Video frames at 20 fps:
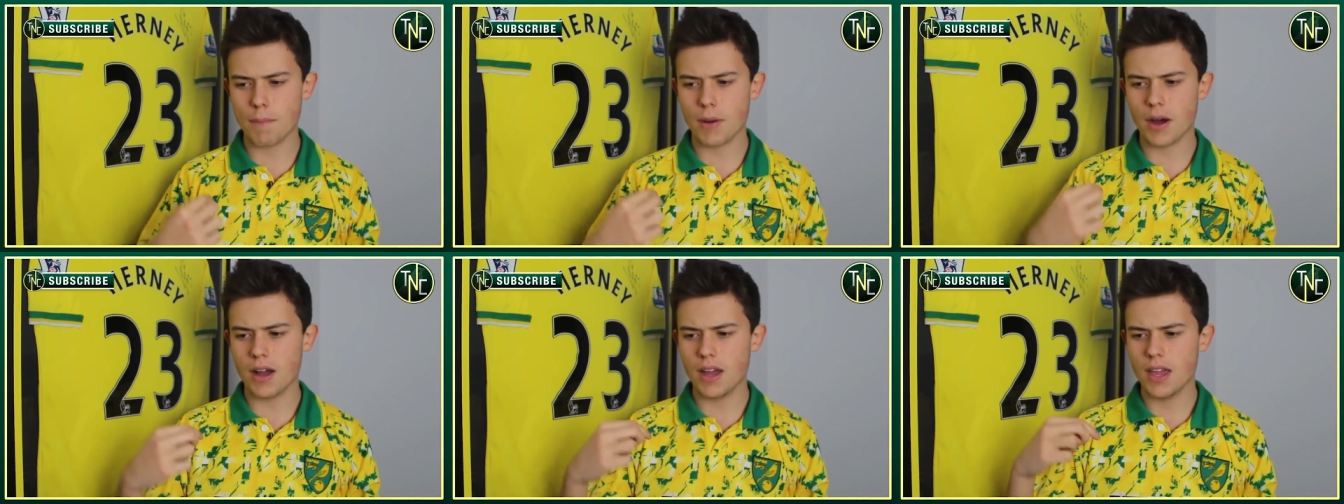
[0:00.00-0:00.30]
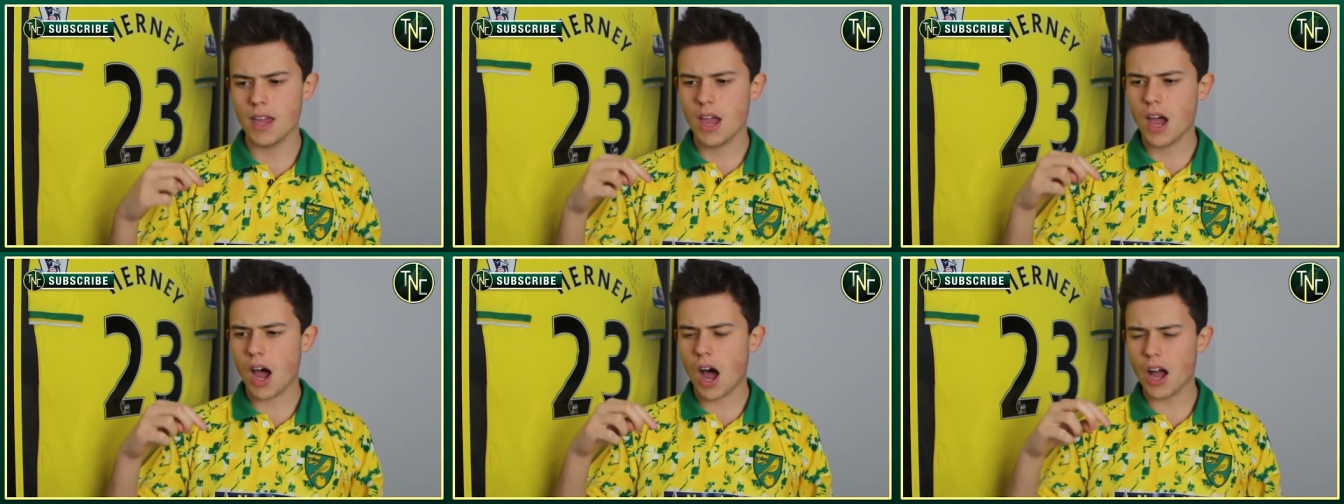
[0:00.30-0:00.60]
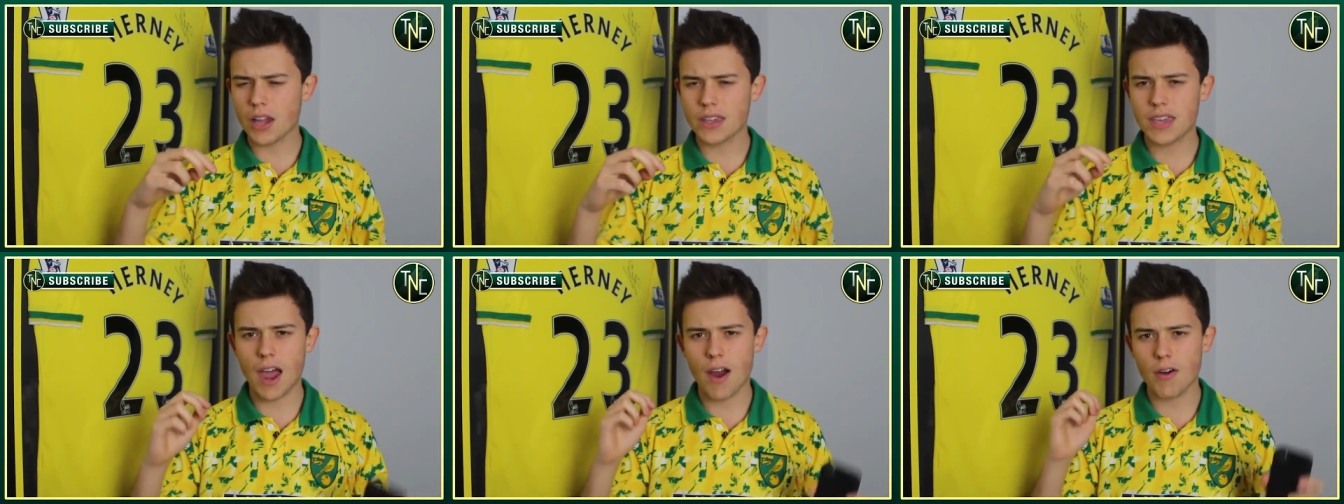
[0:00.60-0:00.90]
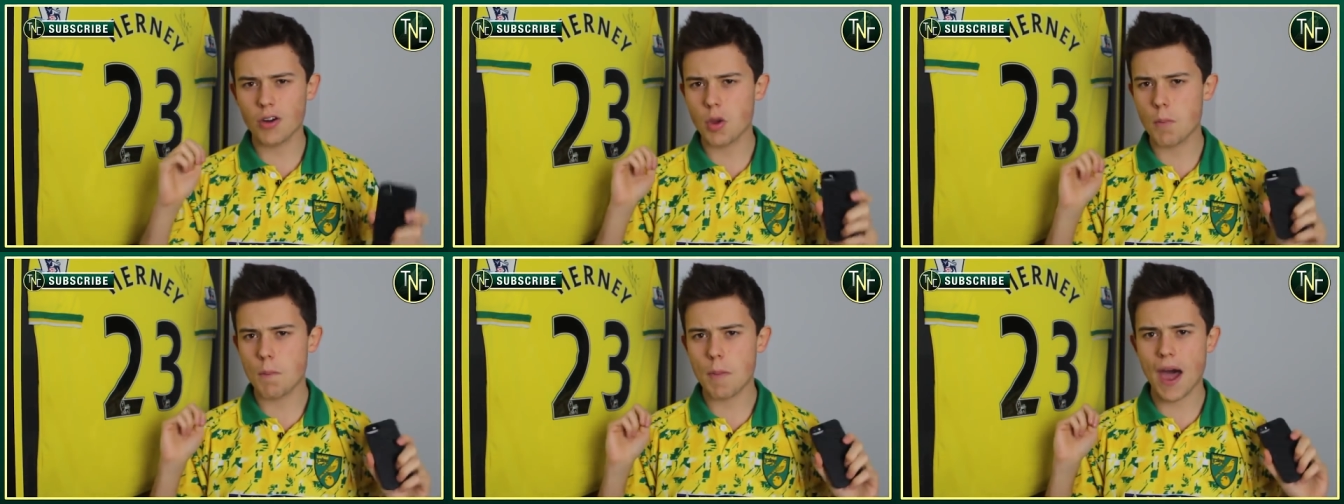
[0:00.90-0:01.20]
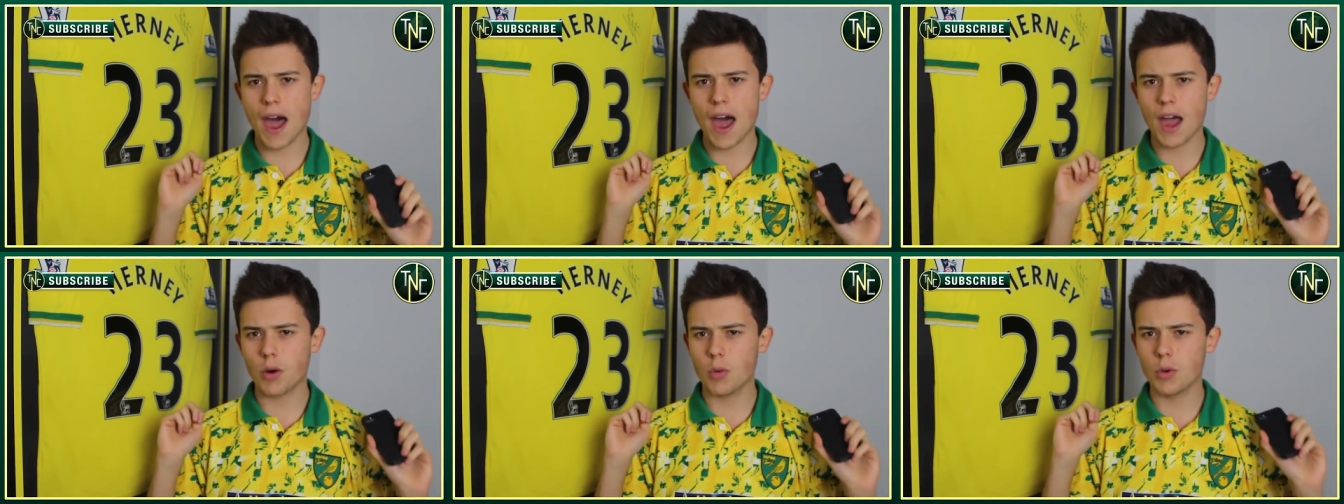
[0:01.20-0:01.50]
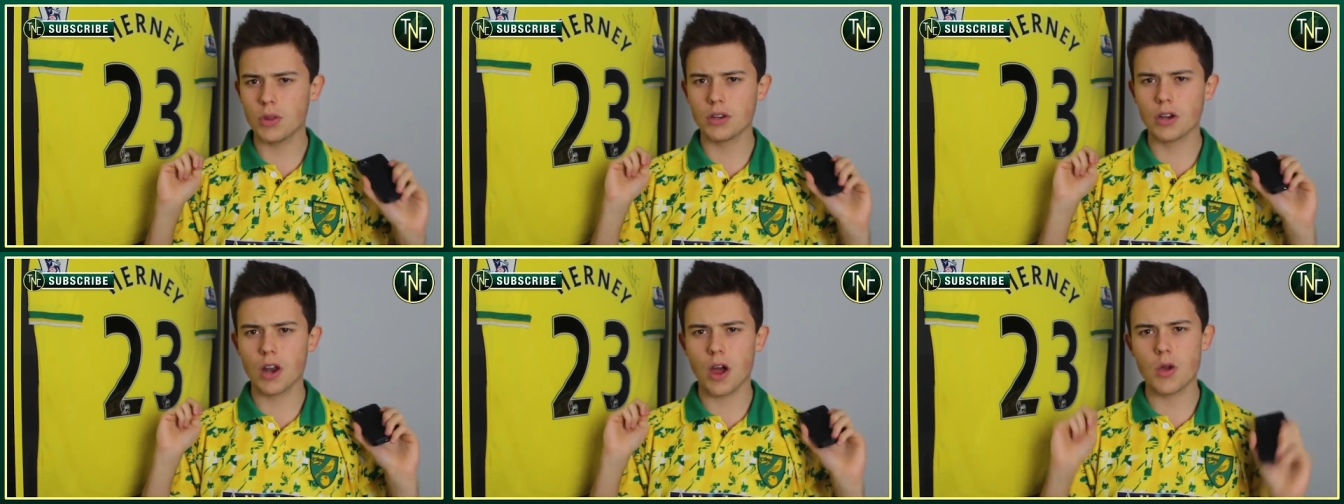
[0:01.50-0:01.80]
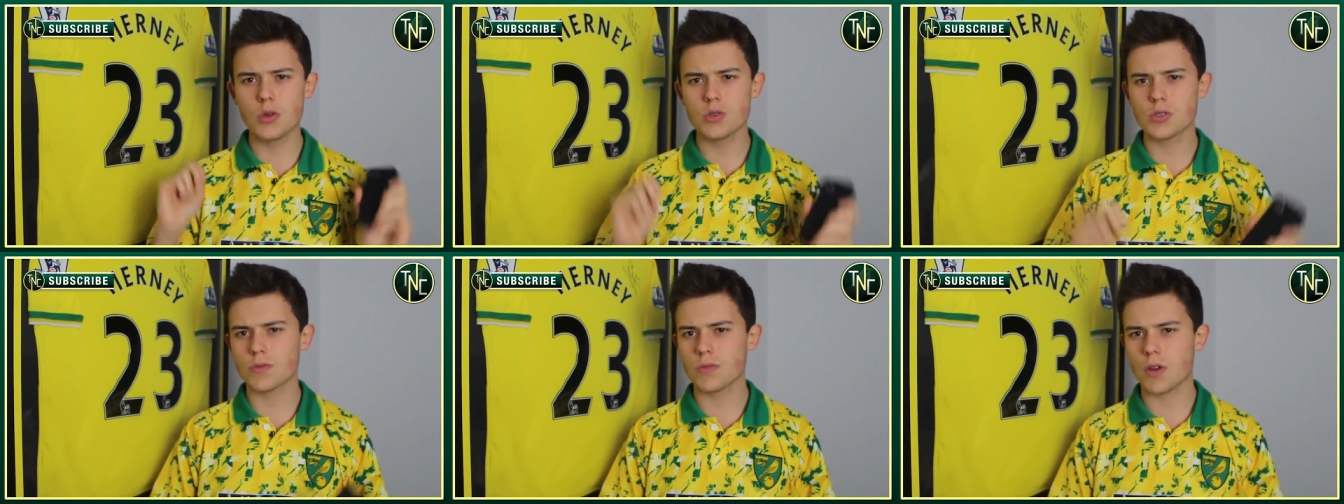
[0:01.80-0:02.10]
but I carry a bag with
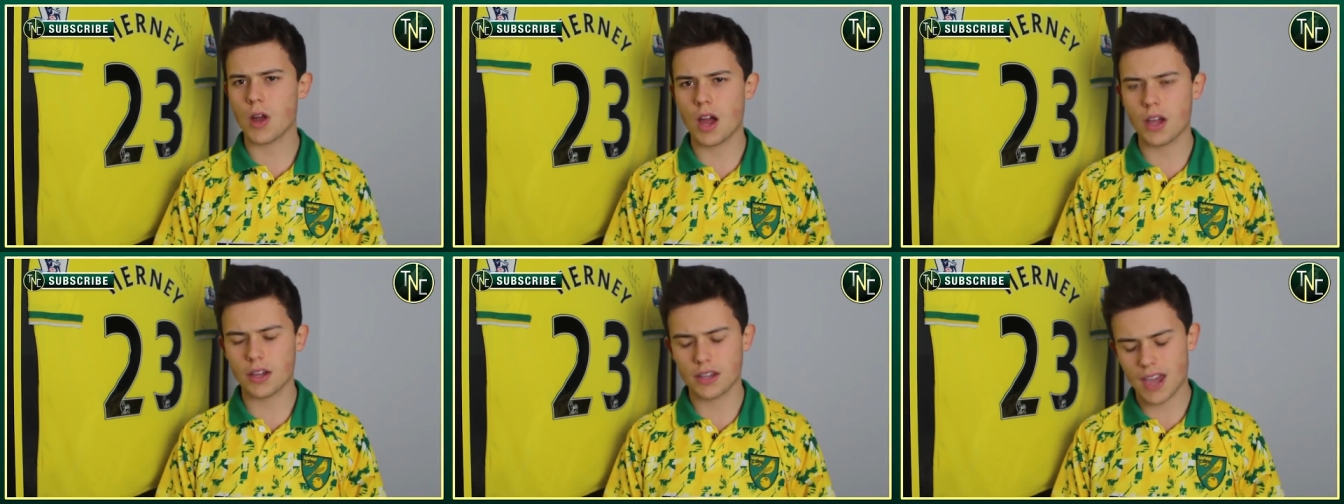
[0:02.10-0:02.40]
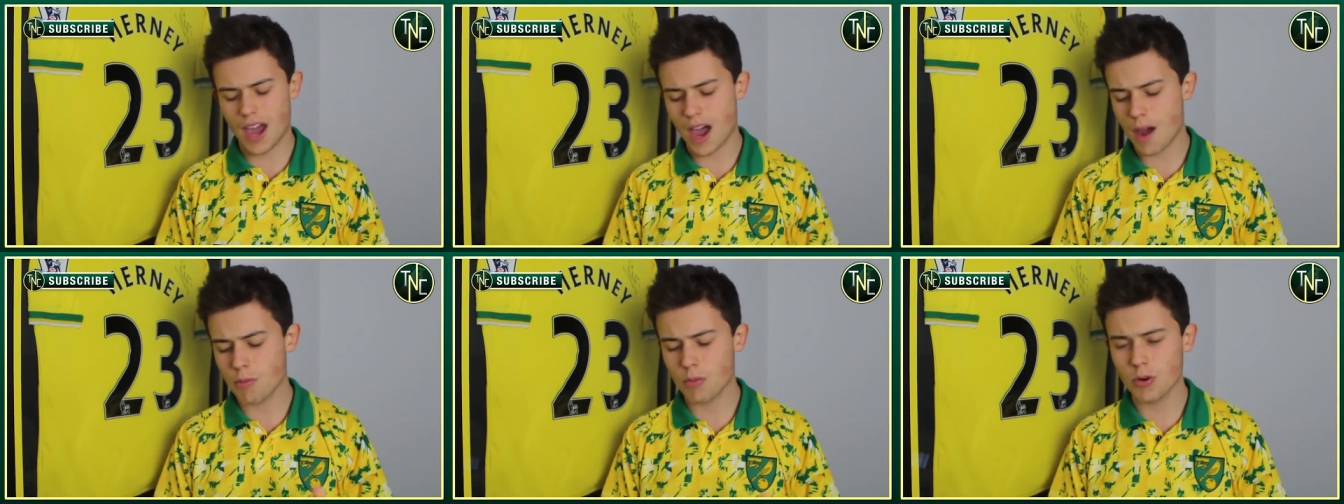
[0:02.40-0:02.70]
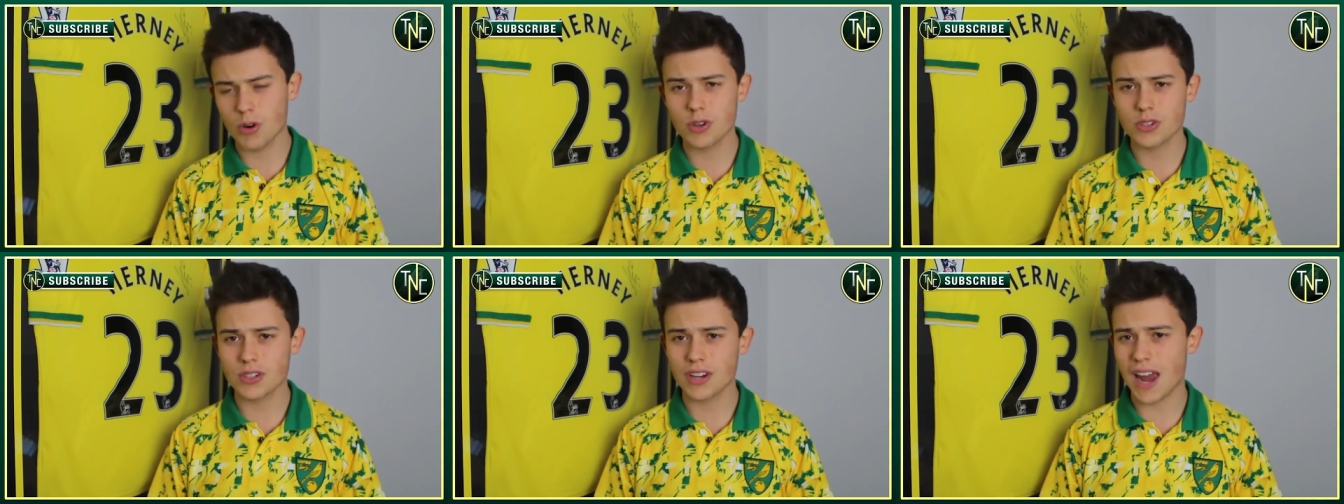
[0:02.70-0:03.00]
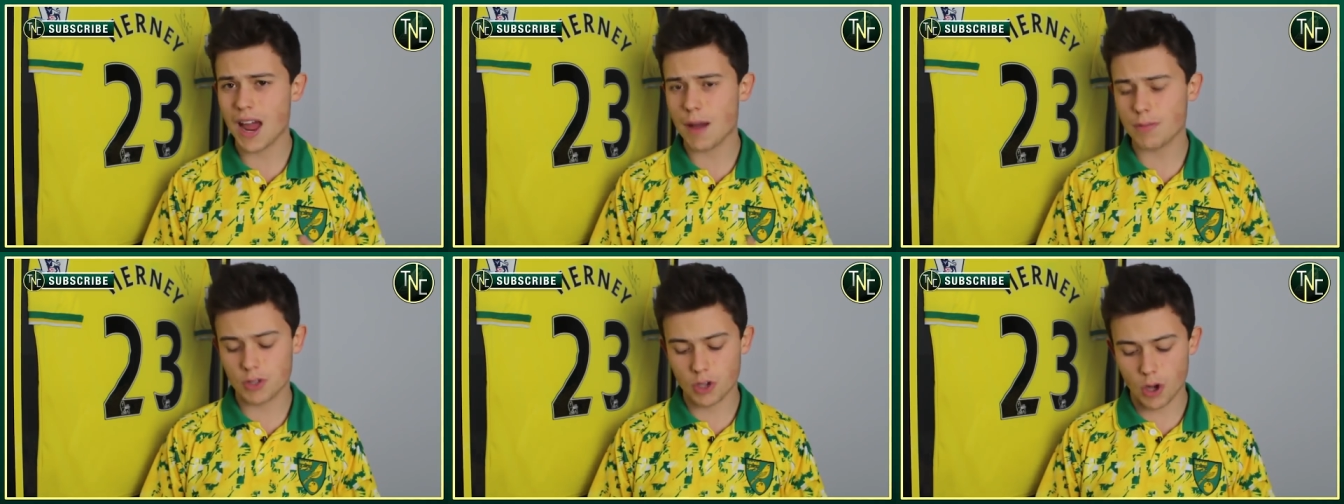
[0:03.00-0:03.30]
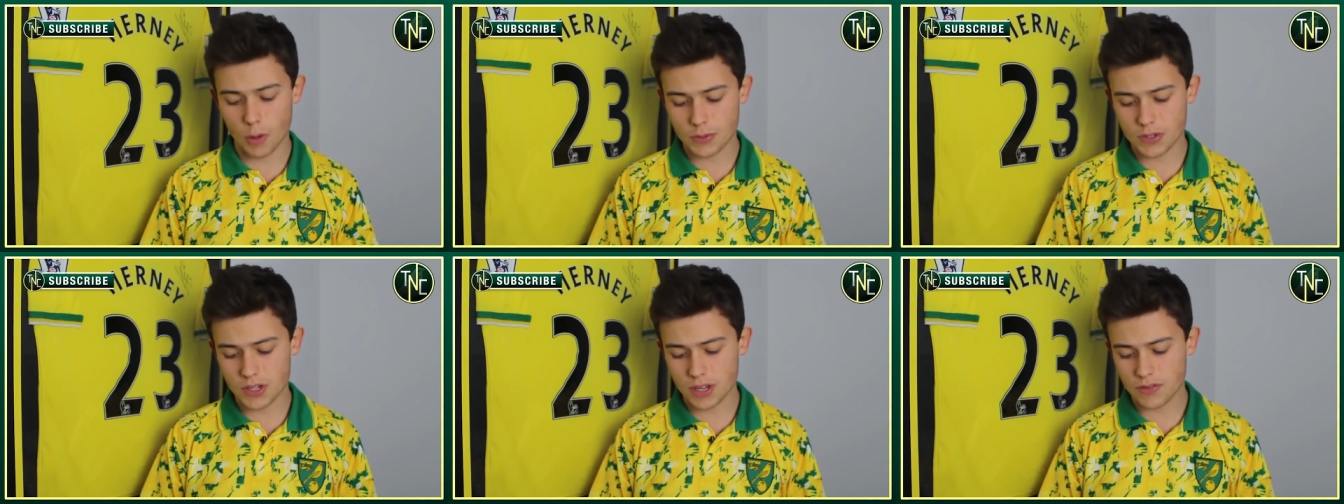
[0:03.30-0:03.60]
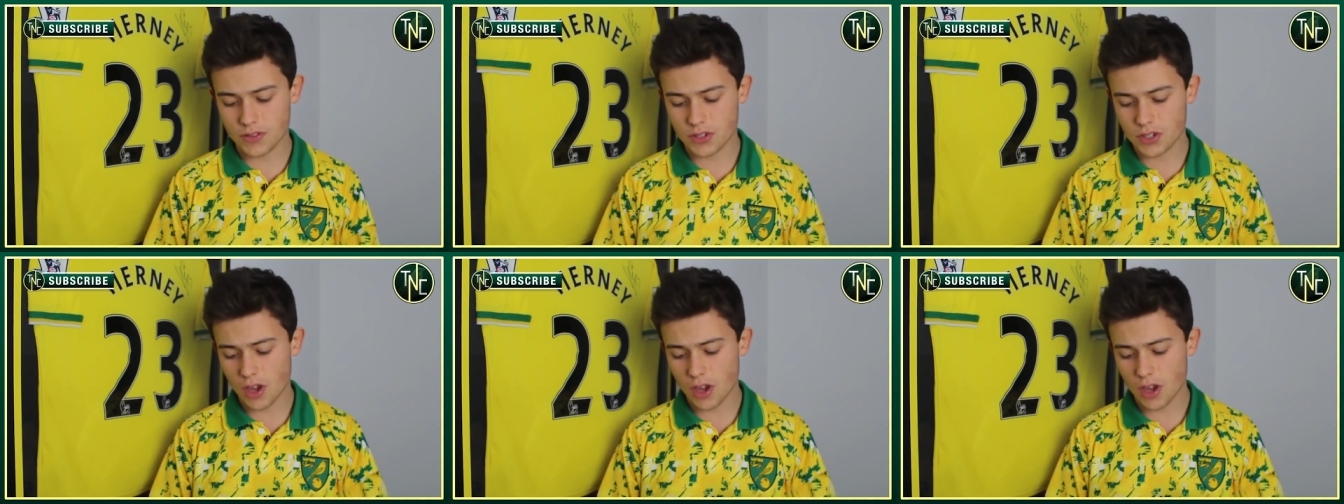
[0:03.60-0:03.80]
loads of like cameras and laptops in.